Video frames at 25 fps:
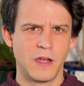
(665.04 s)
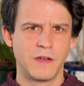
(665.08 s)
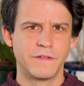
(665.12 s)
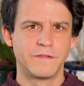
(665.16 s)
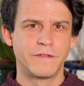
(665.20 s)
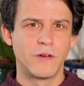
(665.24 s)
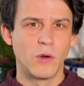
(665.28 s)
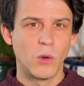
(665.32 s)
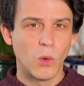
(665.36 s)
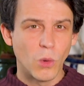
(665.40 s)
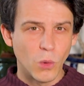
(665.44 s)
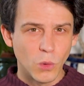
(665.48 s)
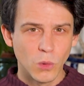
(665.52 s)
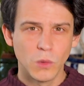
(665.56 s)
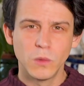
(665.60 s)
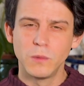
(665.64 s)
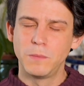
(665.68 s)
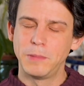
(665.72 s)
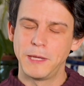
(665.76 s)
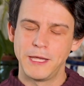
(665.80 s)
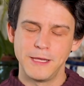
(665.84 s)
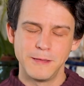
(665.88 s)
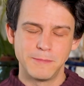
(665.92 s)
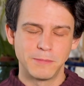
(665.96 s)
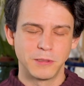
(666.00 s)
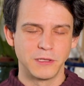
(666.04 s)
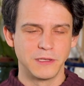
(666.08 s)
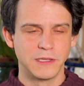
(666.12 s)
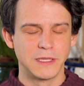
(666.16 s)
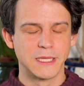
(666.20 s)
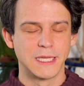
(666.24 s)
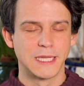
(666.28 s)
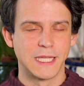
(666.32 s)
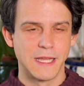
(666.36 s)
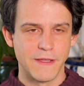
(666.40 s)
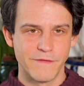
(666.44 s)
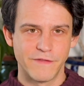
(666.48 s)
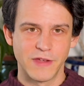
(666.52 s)
for all people
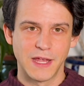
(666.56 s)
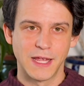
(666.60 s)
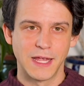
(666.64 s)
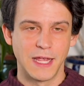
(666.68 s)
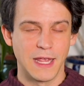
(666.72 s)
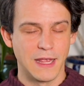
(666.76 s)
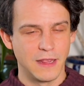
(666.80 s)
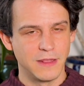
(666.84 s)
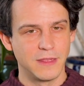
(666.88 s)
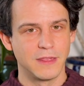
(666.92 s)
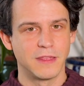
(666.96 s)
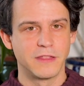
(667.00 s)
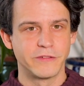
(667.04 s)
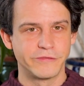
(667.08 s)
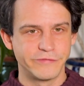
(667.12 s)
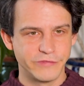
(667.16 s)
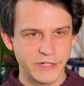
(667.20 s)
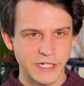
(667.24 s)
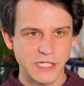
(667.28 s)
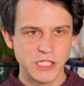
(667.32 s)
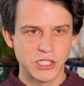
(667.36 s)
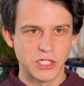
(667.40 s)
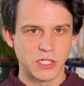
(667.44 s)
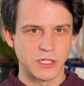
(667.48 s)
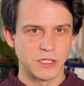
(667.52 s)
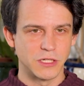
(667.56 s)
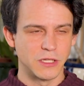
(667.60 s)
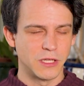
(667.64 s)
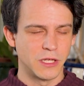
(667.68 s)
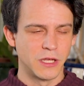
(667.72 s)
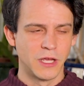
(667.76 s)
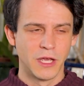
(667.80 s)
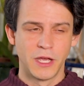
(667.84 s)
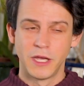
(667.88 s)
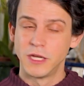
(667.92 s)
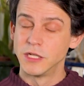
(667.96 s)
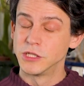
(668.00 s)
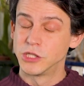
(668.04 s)
living in the region
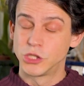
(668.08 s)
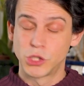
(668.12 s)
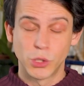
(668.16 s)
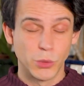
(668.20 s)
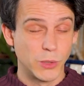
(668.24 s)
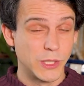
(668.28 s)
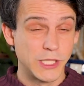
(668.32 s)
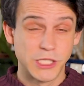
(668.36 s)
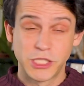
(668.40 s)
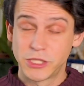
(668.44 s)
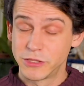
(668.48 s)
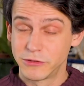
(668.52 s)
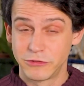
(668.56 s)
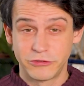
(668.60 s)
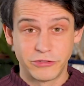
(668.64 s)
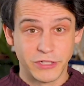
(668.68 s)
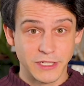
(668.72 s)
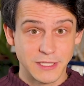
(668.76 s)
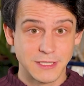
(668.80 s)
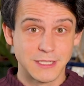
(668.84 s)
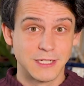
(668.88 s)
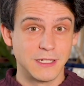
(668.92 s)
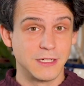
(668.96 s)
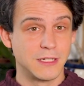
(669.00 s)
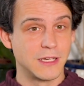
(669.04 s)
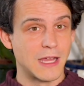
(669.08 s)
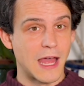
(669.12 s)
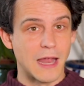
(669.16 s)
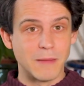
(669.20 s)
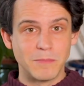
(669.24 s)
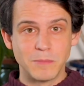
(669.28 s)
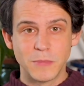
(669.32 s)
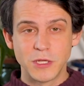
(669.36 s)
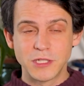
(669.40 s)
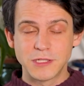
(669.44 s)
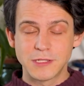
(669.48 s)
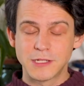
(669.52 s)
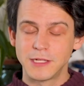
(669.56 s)
Jewish, Christian,
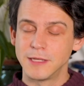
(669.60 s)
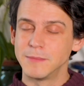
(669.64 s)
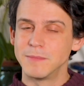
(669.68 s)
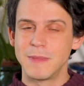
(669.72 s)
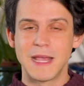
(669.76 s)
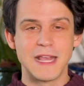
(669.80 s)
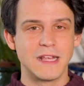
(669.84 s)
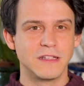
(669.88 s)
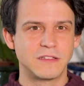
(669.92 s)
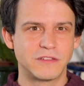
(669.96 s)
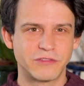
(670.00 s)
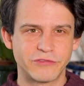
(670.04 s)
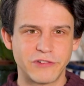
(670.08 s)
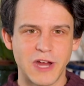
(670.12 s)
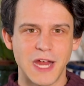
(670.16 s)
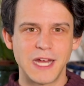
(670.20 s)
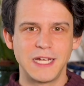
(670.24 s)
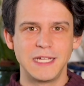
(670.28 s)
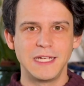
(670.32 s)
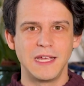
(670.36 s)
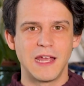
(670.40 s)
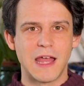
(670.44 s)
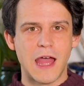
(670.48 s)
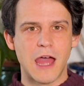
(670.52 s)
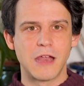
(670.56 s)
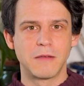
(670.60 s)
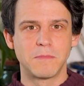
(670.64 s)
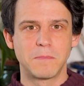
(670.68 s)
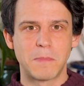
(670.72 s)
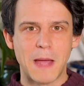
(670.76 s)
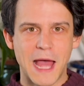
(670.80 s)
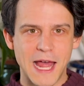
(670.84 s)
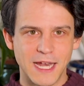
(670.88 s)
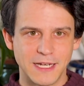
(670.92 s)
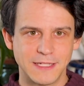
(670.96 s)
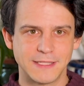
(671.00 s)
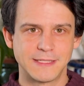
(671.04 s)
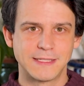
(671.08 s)
and Muslim, Israeli, and
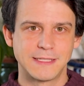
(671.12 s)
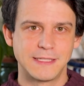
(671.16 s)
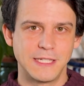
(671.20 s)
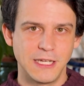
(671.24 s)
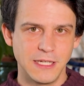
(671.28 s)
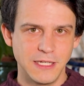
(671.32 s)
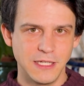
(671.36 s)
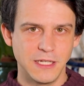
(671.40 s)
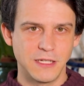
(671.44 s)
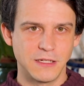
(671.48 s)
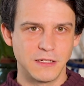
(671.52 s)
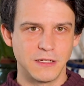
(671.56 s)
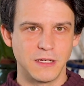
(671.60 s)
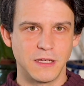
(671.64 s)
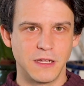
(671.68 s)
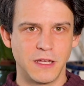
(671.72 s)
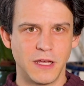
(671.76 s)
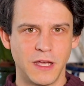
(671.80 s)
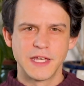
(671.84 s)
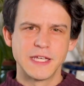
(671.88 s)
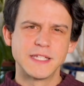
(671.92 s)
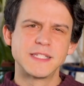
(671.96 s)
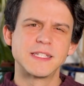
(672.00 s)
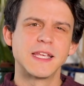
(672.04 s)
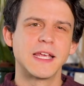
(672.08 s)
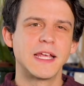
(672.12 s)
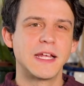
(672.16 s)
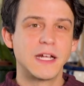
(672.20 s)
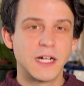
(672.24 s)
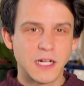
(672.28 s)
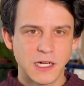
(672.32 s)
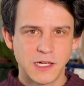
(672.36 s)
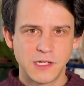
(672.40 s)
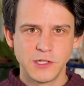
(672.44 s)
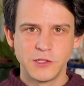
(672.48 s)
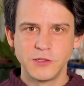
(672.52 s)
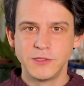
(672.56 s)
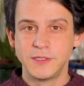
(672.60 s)
Palestinian. This
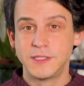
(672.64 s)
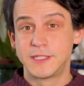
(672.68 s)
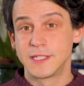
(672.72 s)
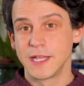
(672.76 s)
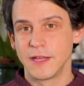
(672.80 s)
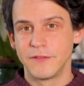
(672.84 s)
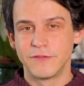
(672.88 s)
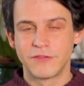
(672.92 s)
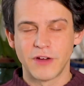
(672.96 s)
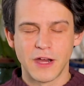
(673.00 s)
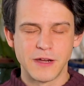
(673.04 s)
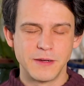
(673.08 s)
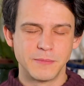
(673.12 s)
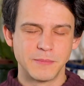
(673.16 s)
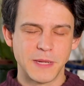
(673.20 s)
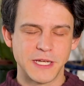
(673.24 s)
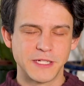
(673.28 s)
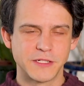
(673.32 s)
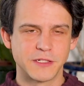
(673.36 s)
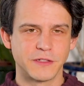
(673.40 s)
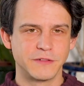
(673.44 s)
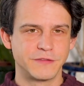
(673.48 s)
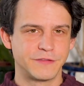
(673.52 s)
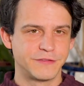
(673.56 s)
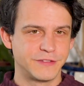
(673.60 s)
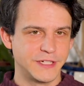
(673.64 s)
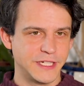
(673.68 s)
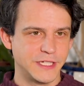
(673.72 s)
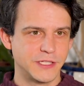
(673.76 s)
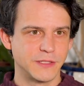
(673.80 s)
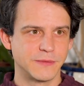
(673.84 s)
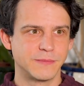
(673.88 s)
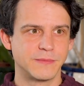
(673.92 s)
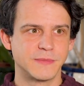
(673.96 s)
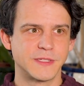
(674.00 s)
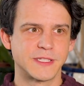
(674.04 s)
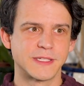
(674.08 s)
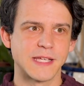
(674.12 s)
includes environmental
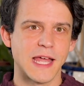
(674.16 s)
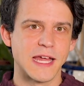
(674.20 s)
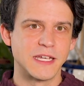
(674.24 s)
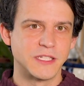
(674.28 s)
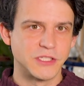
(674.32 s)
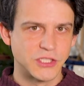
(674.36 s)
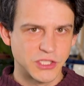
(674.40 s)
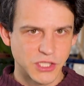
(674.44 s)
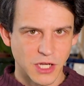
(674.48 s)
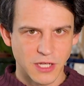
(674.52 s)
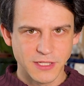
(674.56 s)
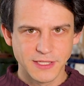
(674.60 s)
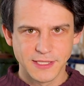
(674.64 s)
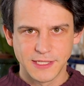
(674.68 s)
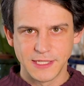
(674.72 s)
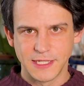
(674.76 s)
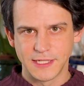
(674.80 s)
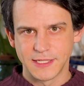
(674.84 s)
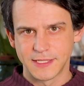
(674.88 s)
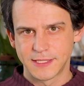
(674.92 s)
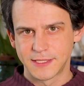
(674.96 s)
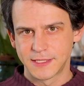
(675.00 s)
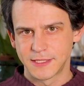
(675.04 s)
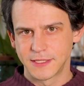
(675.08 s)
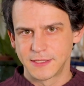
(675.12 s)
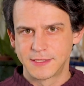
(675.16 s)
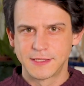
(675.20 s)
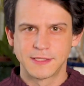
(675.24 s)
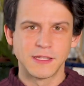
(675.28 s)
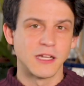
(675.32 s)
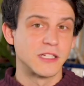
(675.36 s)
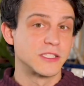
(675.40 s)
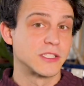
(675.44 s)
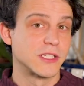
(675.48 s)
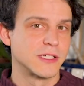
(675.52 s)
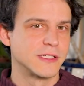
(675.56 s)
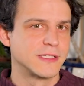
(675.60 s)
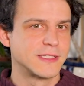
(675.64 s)
freedoms and justice,
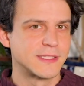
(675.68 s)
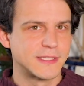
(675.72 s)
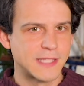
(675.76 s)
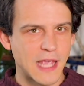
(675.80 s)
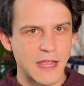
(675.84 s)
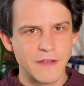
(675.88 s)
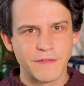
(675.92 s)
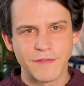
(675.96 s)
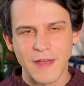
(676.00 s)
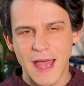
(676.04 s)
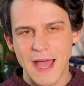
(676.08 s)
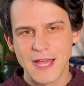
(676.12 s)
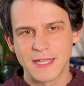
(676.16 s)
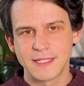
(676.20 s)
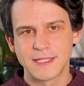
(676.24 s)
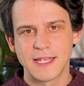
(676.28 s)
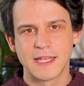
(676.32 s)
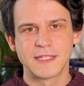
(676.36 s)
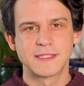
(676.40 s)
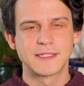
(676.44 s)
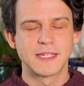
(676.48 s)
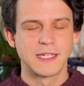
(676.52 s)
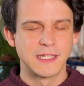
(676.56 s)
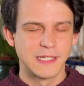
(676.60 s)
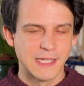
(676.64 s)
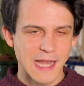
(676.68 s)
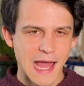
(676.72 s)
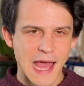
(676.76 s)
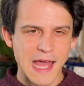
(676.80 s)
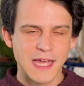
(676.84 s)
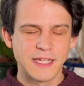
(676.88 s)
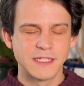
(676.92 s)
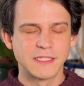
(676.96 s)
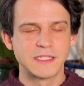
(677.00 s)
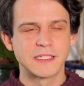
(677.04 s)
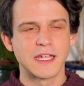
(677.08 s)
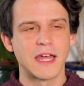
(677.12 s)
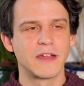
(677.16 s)
such as safe access to
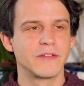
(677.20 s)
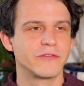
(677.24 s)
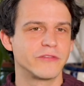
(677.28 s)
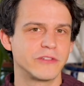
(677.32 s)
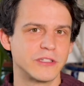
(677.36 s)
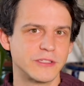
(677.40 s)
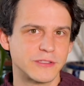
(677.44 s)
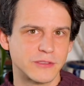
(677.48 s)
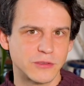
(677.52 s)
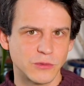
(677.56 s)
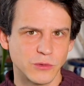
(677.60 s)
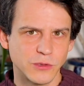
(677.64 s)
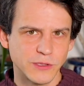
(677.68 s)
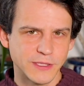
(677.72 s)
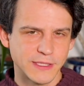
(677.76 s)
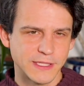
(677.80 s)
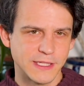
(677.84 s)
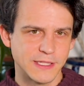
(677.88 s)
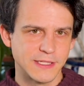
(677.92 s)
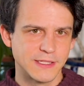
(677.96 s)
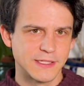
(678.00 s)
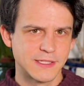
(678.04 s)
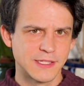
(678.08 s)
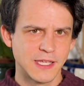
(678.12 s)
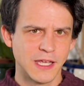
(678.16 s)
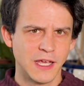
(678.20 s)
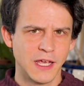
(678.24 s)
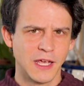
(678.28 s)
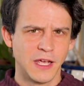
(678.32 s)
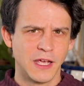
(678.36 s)
land and resources